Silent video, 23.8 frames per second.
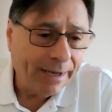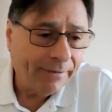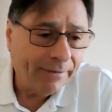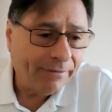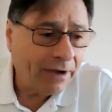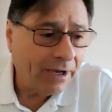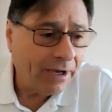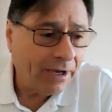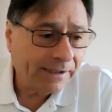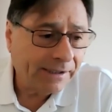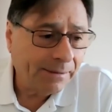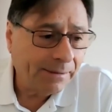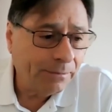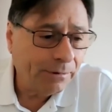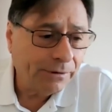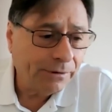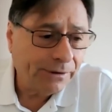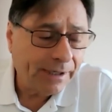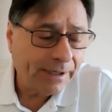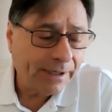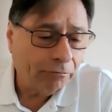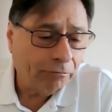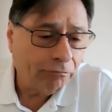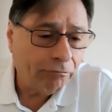have customers
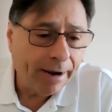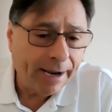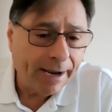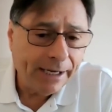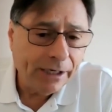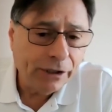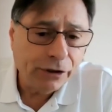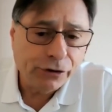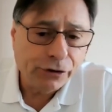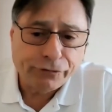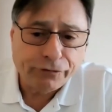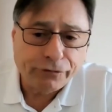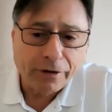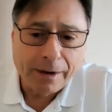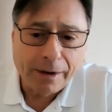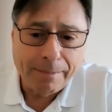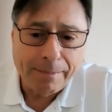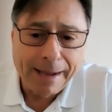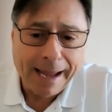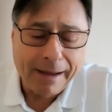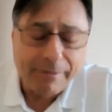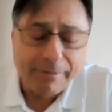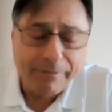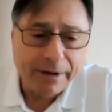that range from
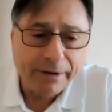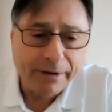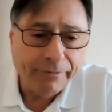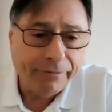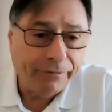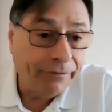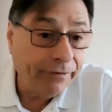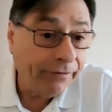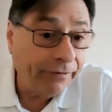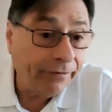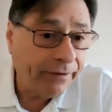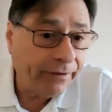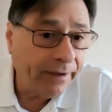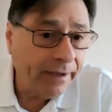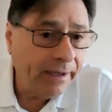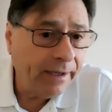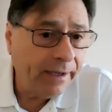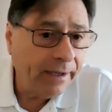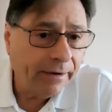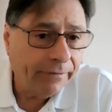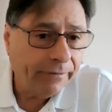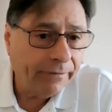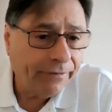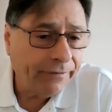having 50
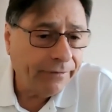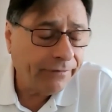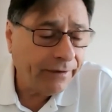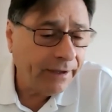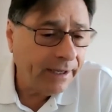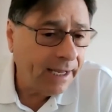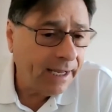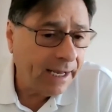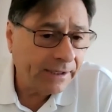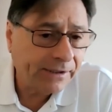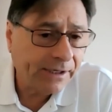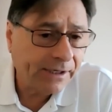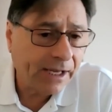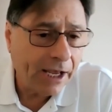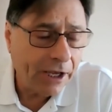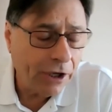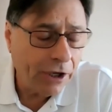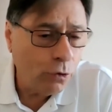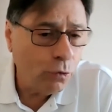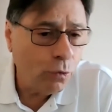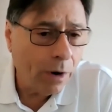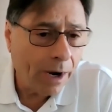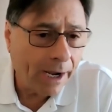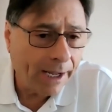
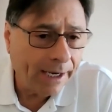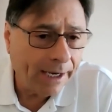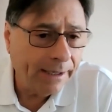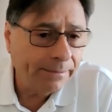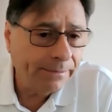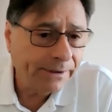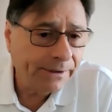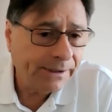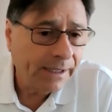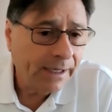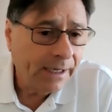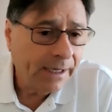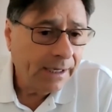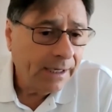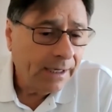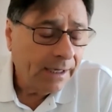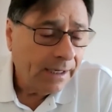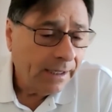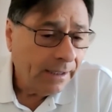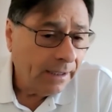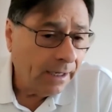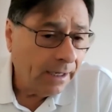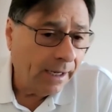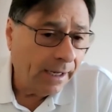SKU items
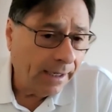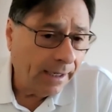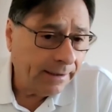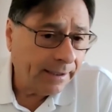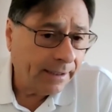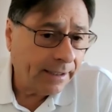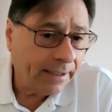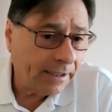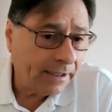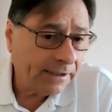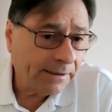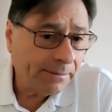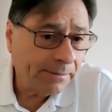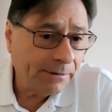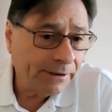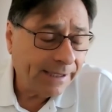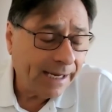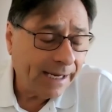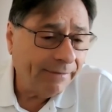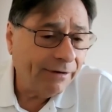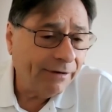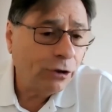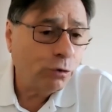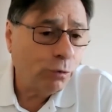to customers
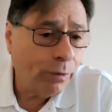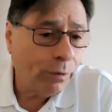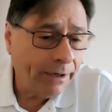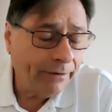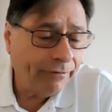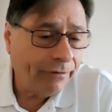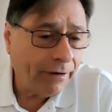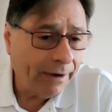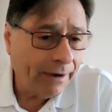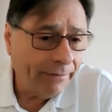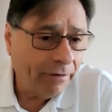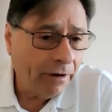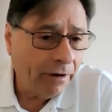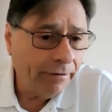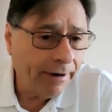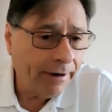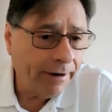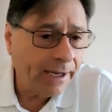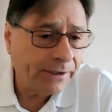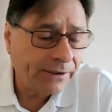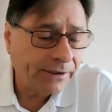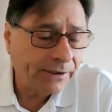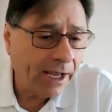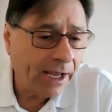having 2,500
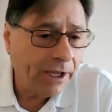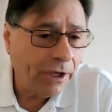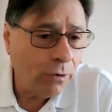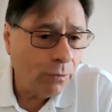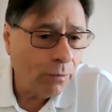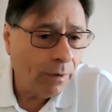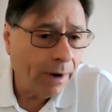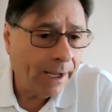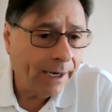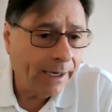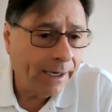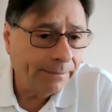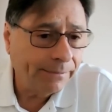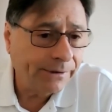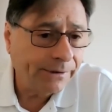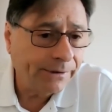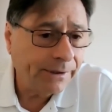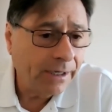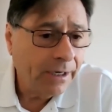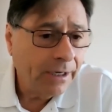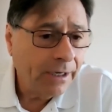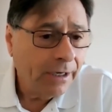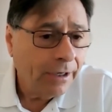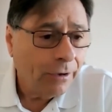SKU items.
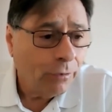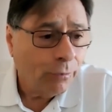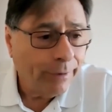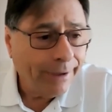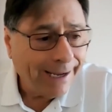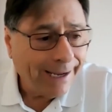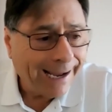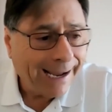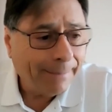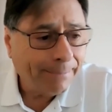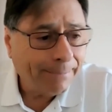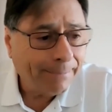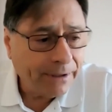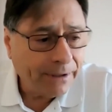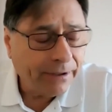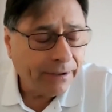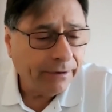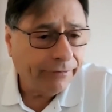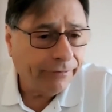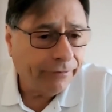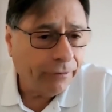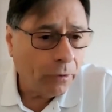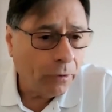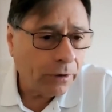We happen to
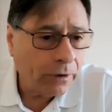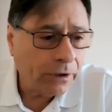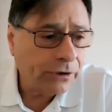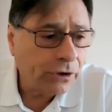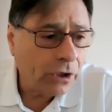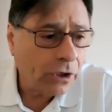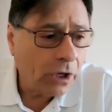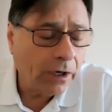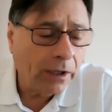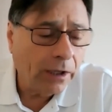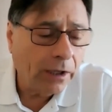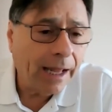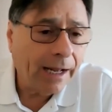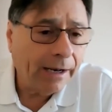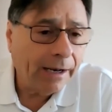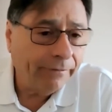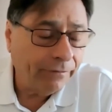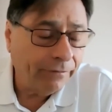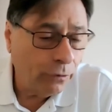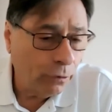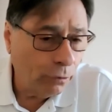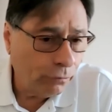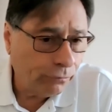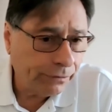focus on a lot
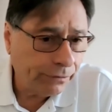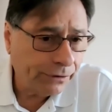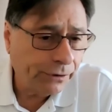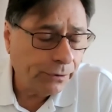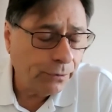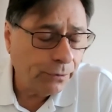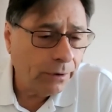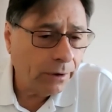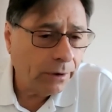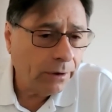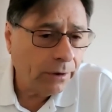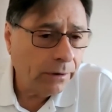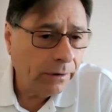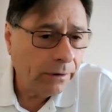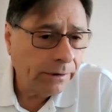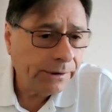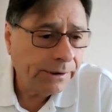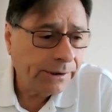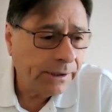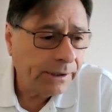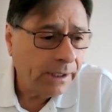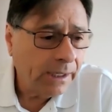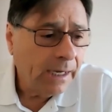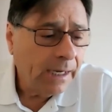of
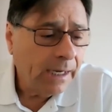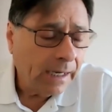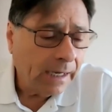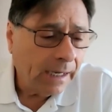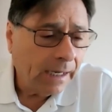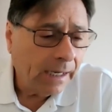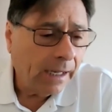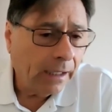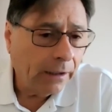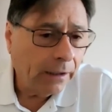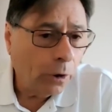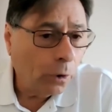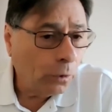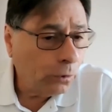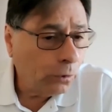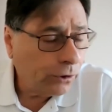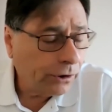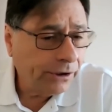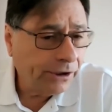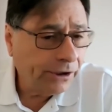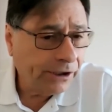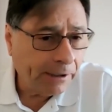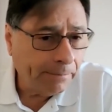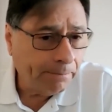nutraceuticals,
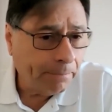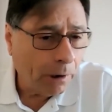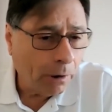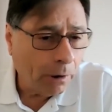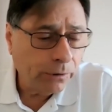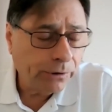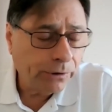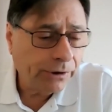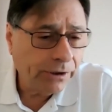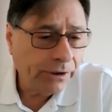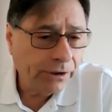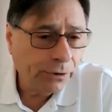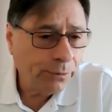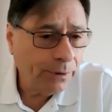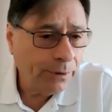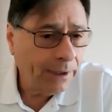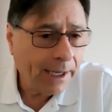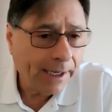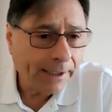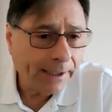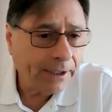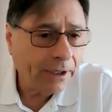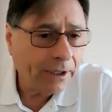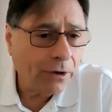lotions and potions, we
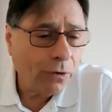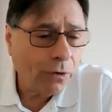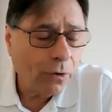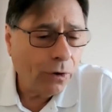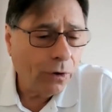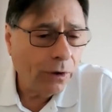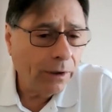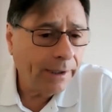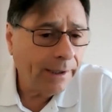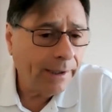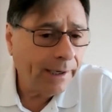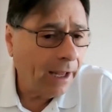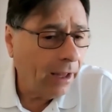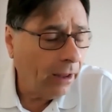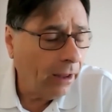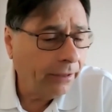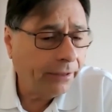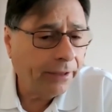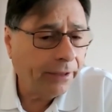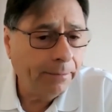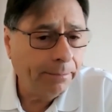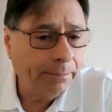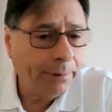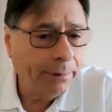like to call it,
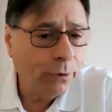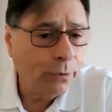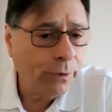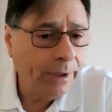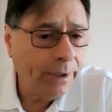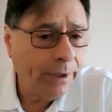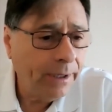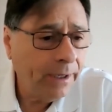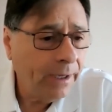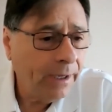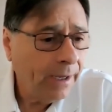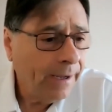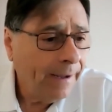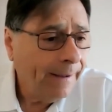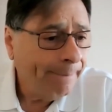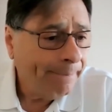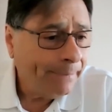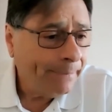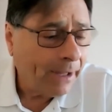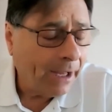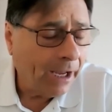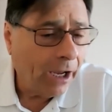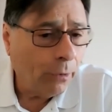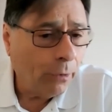health and beauty.
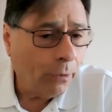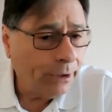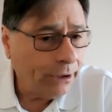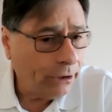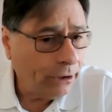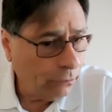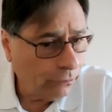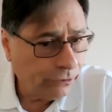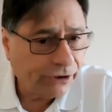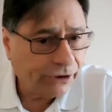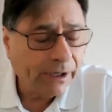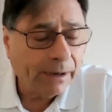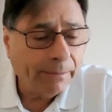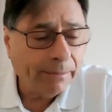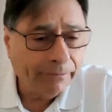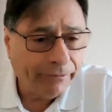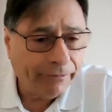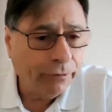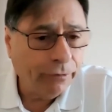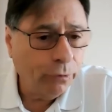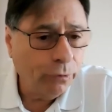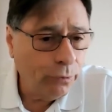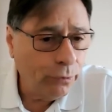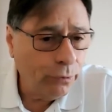We do some
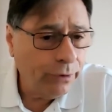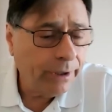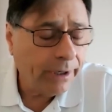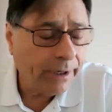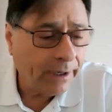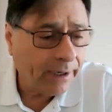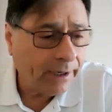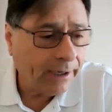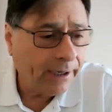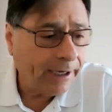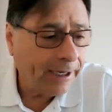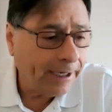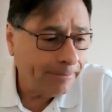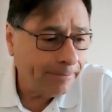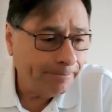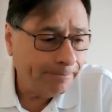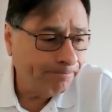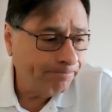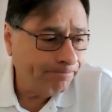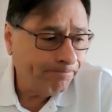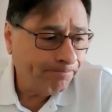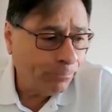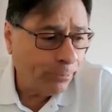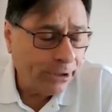food.
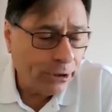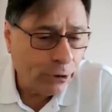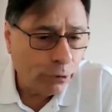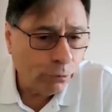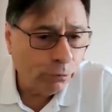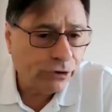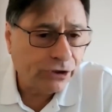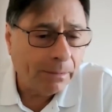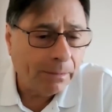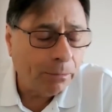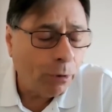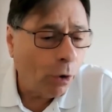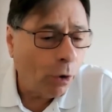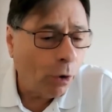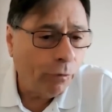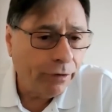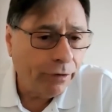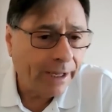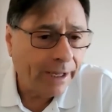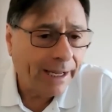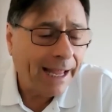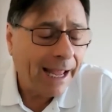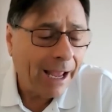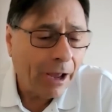We do some
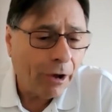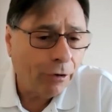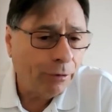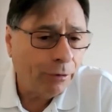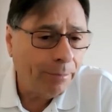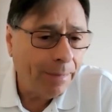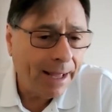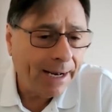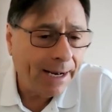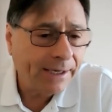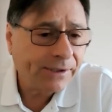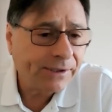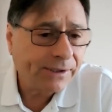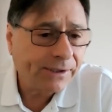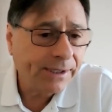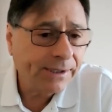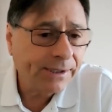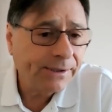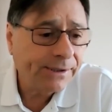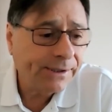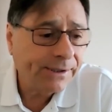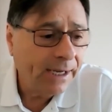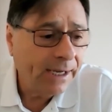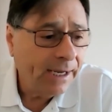over-the-counter
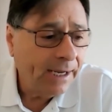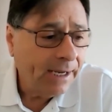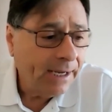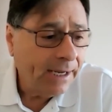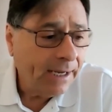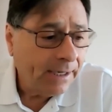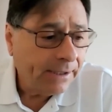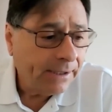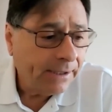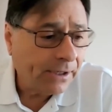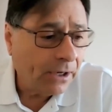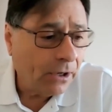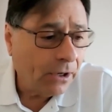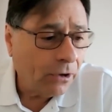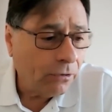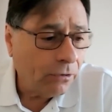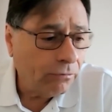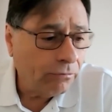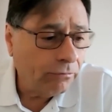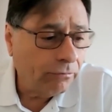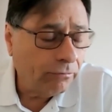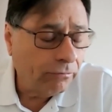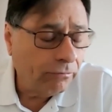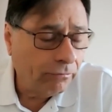medicines.
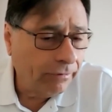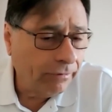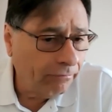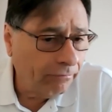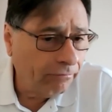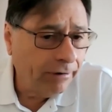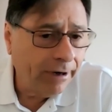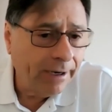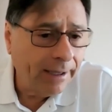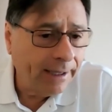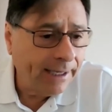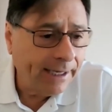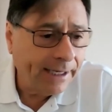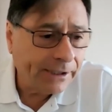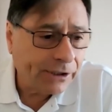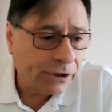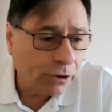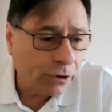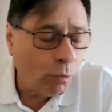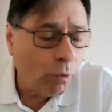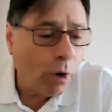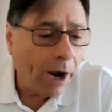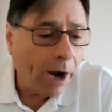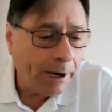So really, it's
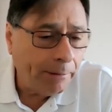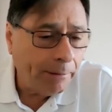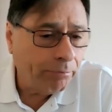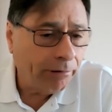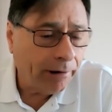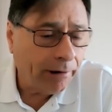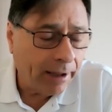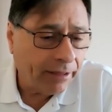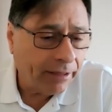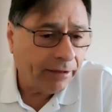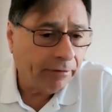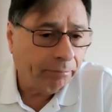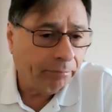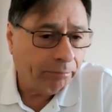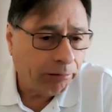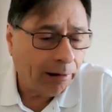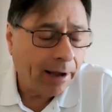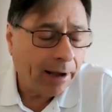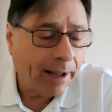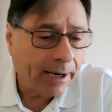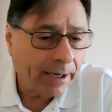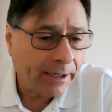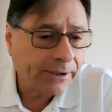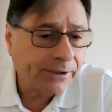a wide breadth of
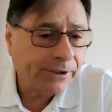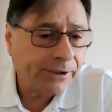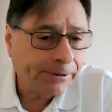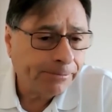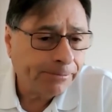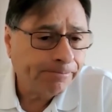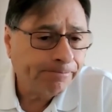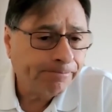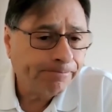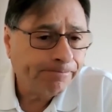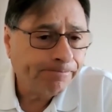products.